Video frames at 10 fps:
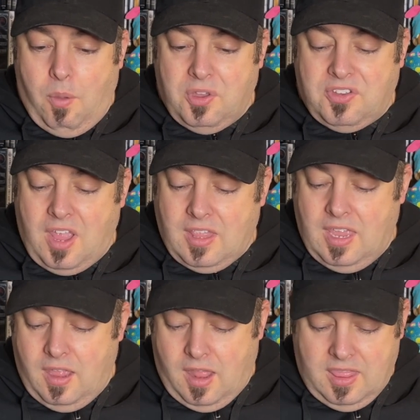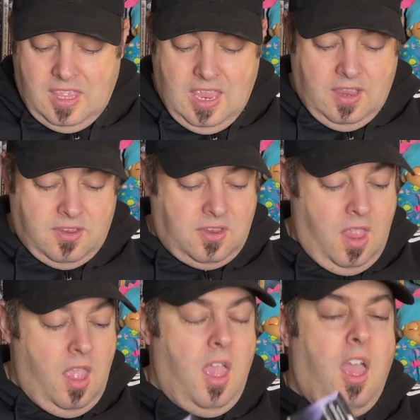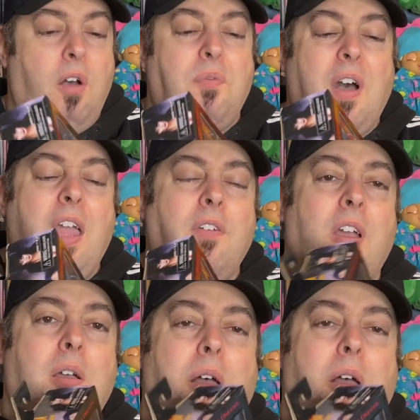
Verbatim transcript: was selling uh, these Elvira,